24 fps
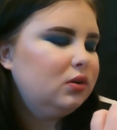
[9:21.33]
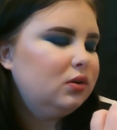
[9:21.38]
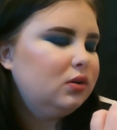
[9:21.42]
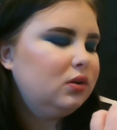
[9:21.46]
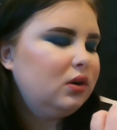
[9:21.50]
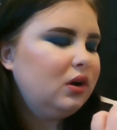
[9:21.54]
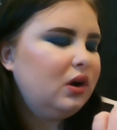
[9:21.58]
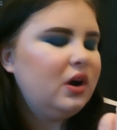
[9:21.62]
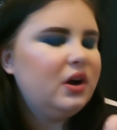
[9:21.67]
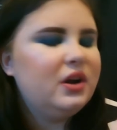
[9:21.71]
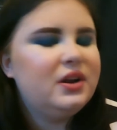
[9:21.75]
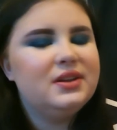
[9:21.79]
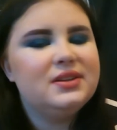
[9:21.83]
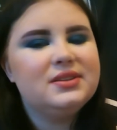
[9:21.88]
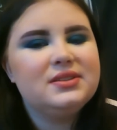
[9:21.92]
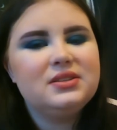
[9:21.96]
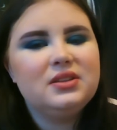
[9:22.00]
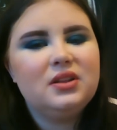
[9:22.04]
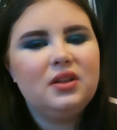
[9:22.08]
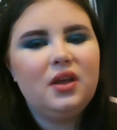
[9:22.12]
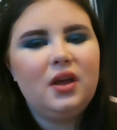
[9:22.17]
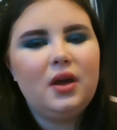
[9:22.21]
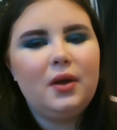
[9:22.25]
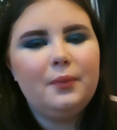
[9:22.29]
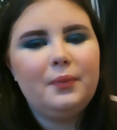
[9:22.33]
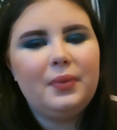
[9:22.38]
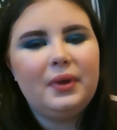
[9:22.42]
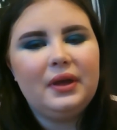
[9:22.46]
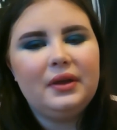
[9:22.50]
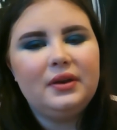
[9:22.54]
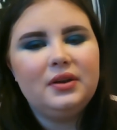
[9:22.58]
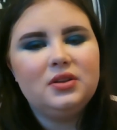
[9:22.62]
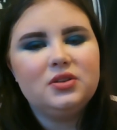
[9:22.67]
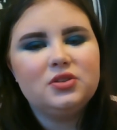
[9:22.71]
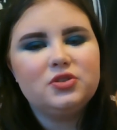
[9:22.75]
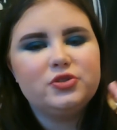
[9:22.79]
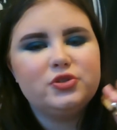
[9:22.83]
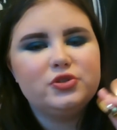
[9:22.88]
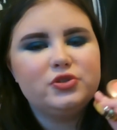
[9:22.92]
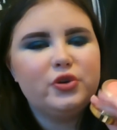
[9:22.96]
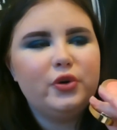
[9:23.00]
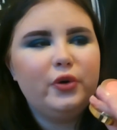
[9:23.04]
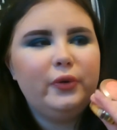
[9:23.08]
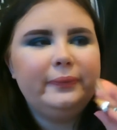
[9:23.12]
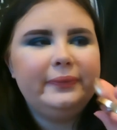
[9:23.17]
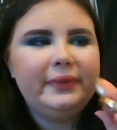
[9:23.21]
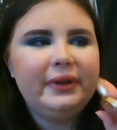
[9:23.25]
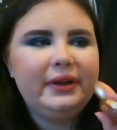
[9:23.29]
Honestly, I'm panning so
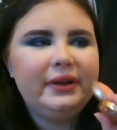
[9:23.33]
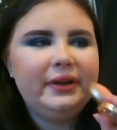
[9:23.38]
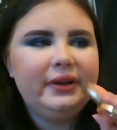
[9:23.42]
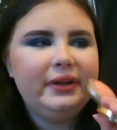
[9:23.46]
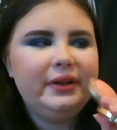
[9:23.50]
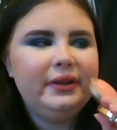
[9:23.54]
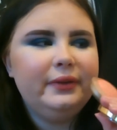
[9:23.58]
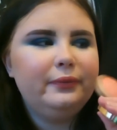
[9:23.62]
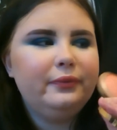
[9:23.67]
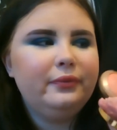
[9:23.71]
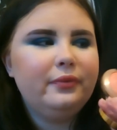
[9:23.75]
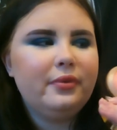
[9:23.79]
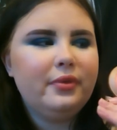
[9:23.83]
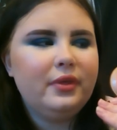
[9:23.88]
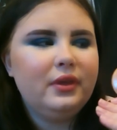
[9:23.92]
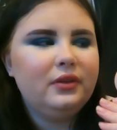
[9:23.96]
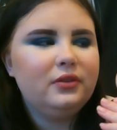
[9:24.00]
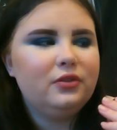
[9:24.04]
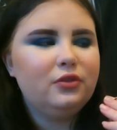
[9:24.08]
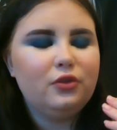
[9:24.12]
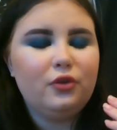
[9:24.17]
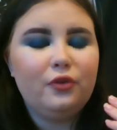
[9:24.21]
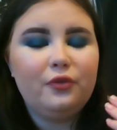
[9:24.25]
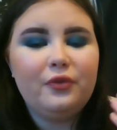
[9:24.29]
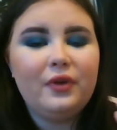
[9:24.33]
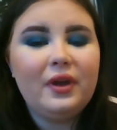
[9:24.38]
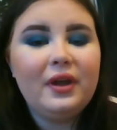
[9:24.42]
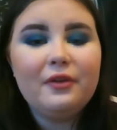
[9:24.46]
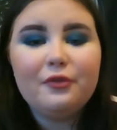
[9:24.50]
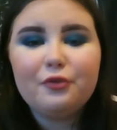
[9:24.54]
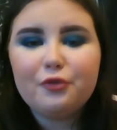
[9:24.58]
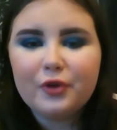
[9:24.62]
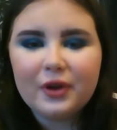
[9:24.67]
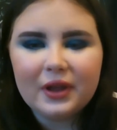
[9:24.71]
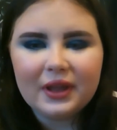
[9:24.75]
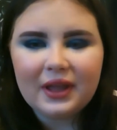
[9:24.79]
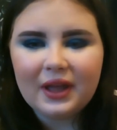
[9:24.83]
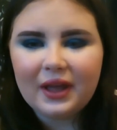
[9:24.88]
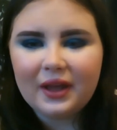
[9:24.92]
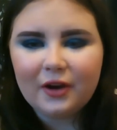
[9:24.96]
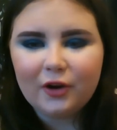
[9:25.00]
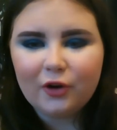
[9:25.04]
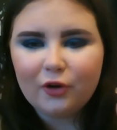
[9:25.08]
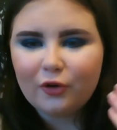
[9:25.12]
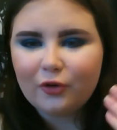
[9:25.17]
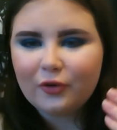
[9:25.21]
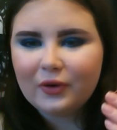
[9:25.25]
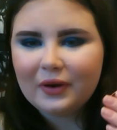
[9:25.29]
many things of every
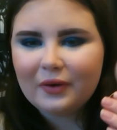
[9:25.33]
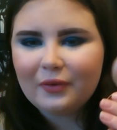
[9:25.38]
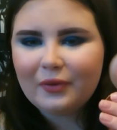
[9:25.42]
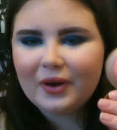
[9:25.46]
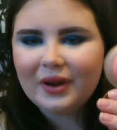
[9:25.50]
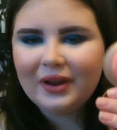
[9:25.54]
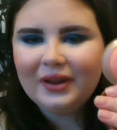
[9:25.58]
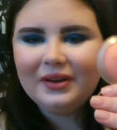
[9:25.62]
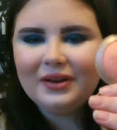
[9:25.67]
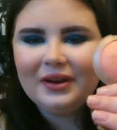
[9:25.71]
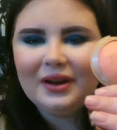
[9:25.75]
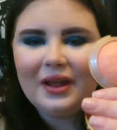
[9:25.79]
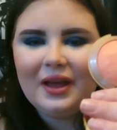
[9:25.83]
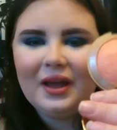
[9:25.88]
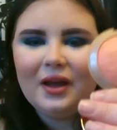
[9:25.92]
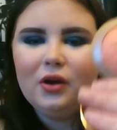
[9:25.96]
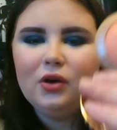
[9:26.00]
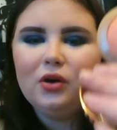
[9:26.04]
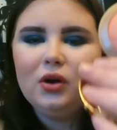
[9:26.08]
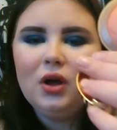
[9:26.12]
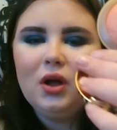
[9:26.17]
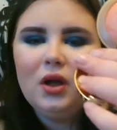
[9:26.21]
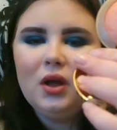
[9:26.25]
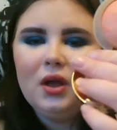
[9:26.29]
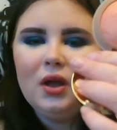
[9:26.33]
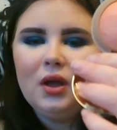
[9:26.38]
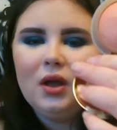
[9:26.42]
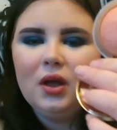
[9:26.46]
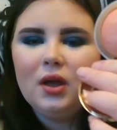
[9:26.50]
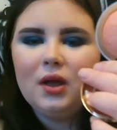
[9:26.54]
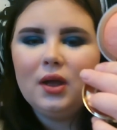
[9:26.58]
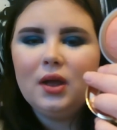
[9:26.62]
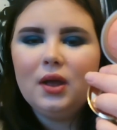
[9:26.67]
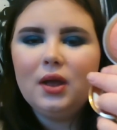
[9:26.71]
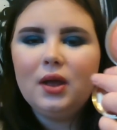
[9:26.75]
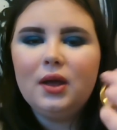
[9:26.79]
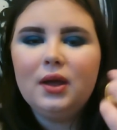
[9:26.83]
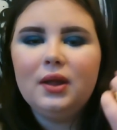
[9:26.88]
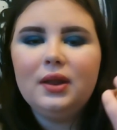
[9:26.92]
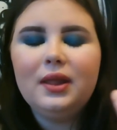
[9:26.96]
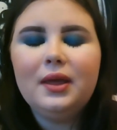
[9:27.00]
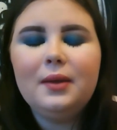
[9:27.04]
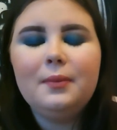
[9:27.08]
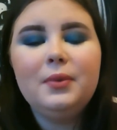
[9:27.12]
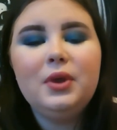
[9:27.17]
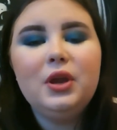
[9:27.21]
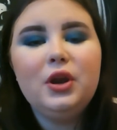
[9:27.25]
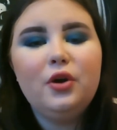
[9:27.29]
category right now. Let
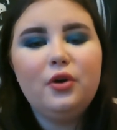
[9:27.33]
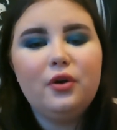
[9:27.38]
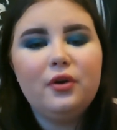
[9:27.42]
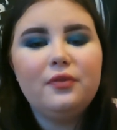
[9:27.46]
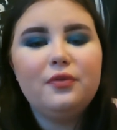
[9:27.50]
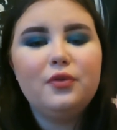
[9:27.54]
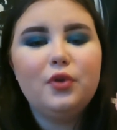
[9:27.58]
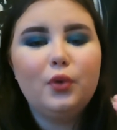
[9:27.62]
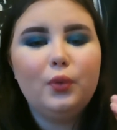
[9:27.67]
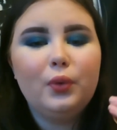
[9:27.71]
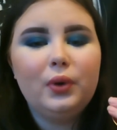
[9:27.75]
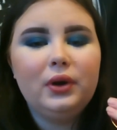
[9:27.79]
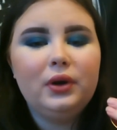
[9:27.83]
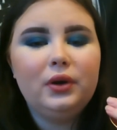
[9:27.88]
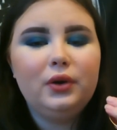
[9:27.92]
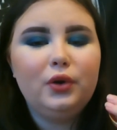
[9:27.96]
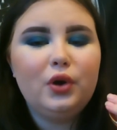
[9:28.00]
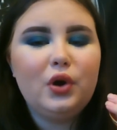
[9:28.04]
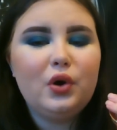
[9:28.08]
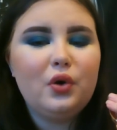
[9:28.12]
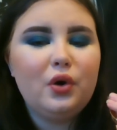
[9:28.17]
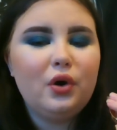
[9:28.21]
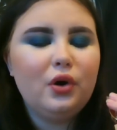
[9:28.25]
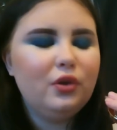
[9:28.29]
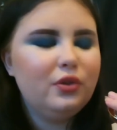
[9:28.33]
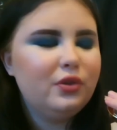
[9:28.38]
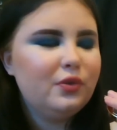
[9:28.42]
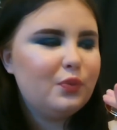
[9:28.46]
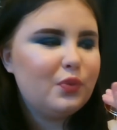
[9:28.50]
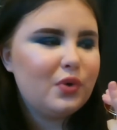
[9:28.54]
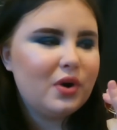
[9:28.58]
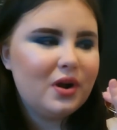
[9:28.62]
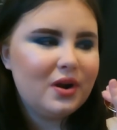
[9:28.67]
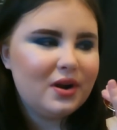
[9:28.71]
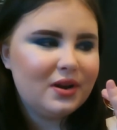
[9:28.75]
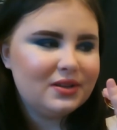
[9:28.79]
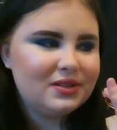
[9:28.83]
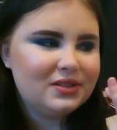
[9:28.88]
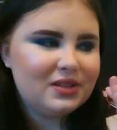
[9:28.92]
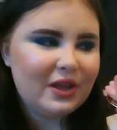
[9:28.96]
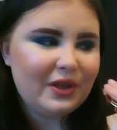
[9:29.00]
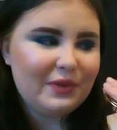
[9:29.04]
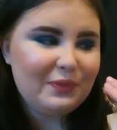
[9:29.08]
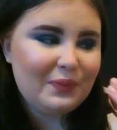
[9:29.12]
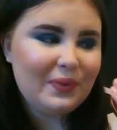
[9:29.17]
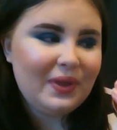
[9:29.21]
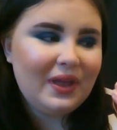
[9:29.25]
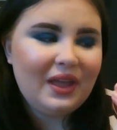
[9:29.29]
me know if you want to know all the products I'm
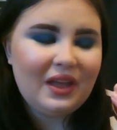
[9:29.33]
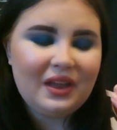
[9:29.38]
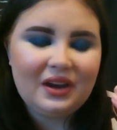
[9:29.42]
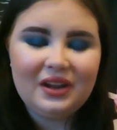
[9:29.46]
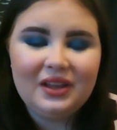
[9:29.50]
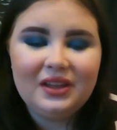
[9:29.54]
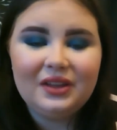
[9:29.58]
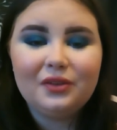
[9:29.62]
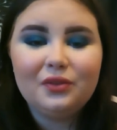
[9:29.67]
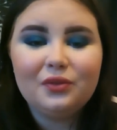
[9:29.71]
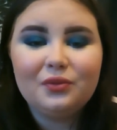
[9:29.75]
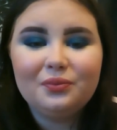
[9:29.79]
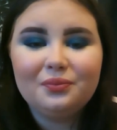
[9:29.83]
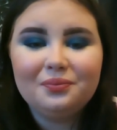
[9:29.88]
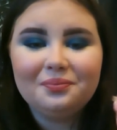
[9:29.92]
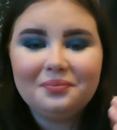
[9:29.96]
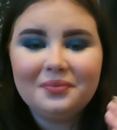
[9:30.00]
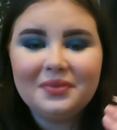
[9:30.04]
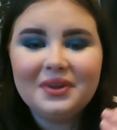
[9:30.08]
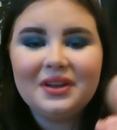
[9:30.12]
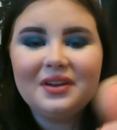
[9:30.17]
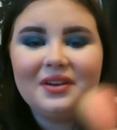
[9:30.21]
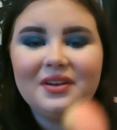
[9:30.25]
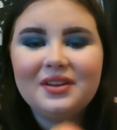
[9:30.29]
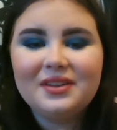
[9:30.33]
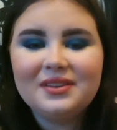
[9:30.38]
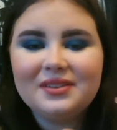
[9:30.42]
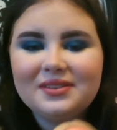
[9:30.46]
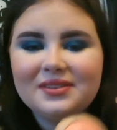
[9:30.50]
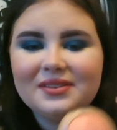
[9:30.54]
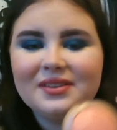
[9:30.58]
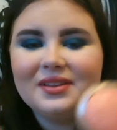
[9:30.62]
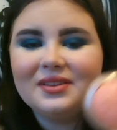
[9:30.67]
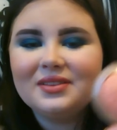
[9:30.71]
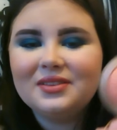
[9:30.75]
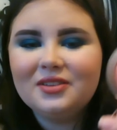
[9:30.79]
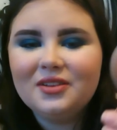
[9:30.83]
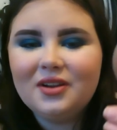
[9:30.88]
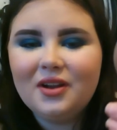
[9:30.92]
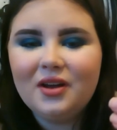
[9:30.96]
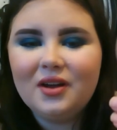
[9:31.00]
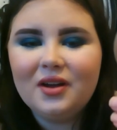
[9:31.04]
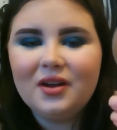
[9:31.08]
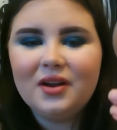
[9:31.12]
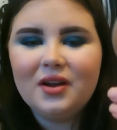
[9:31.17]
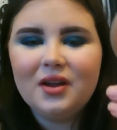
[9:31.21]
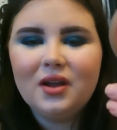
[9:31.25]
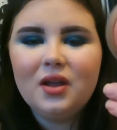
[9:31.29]
panning, because that's a
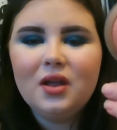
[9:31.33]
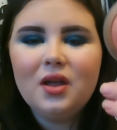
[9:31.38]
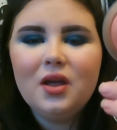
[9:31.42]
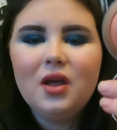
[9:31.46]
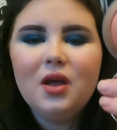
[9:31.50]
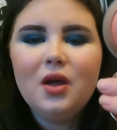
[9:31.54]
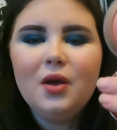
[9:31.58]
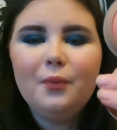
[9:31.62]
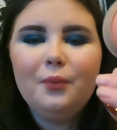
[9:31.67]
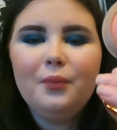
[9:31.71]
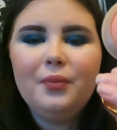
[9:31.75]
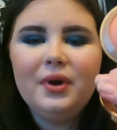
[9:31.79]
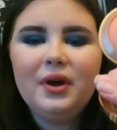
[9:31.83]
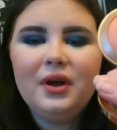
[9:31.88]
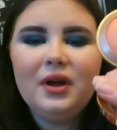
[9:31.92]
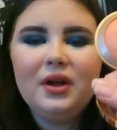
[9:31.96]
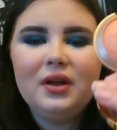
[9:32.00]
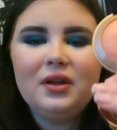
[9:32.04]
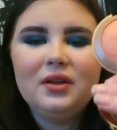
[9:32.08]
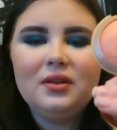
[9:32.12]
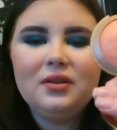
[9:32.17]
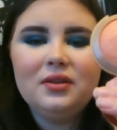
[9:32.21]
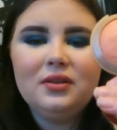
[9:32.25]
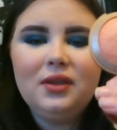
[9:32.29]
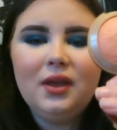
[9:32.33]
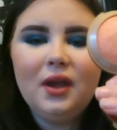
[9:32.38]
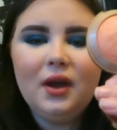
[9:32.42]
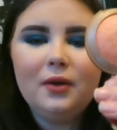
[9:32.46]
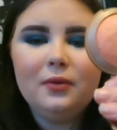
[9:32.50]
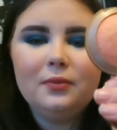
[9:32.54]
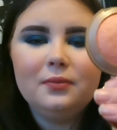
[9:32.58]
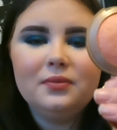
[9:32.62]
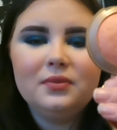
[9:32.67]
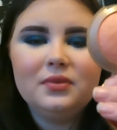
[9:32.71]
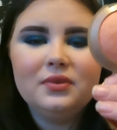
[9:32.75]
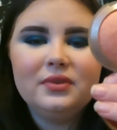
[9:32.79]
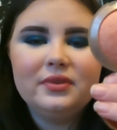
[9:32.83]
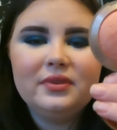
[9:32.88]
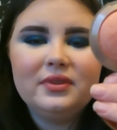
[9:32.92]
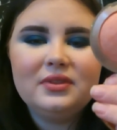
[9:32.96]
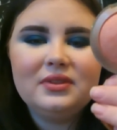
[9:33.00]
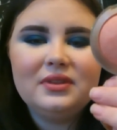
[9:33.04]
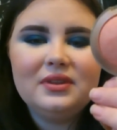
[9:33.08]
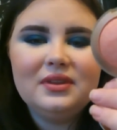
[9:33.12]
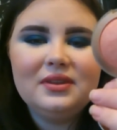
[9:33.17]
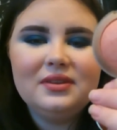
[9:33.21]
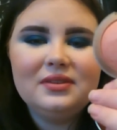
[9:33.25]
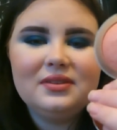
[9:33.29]
lot. But yeah,
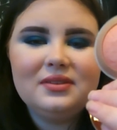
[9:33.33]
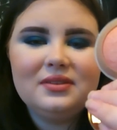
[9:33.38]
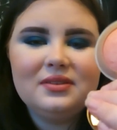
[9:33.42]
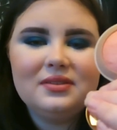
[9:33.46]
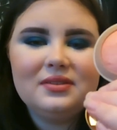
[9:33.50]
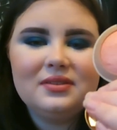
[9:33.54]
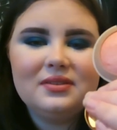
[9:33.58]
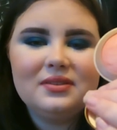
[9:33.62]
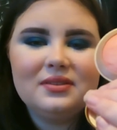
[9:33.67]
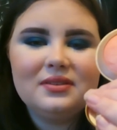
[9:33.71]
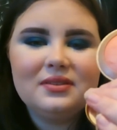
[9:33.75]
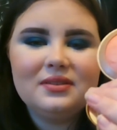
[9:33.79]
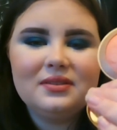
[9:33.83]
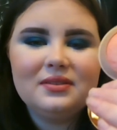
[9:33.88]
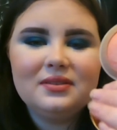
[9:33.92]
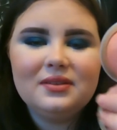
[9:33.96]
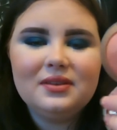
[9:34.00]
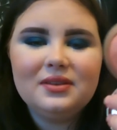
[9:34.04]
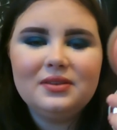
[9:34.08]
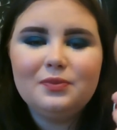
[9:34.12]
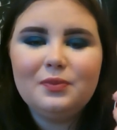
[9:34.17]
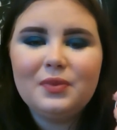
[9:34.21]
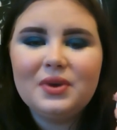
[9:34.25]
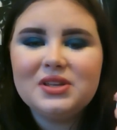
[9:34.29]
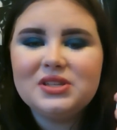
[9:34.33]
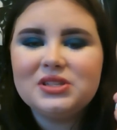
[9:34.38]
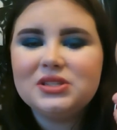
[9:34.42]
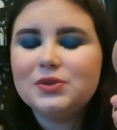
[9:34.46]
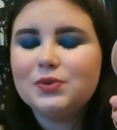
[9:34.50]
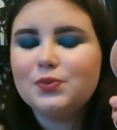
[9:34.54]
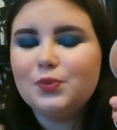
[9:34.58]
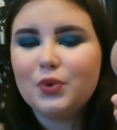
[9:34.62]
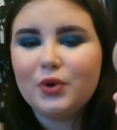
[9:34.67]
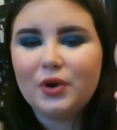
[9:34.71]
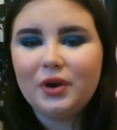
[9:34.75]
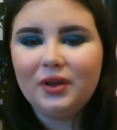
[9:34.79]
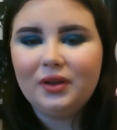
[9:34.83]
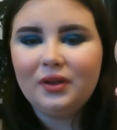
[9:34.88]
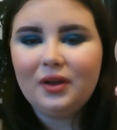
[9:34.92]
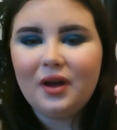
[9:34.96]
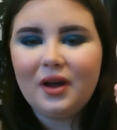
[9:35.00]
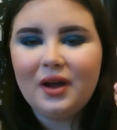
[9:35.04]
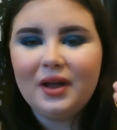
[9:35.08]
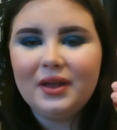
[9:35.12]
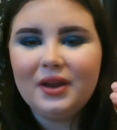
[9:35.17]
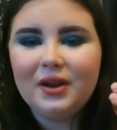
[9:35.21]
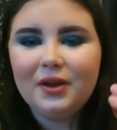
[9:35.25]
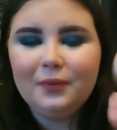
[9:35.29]
this is my spring
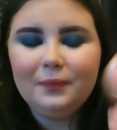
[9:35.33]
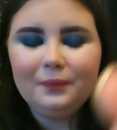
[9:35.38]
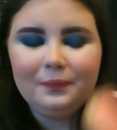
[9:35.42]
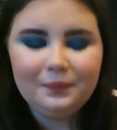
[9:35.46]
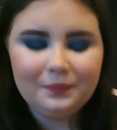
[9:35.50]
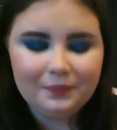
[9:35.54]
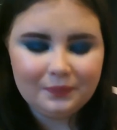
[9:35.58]
item.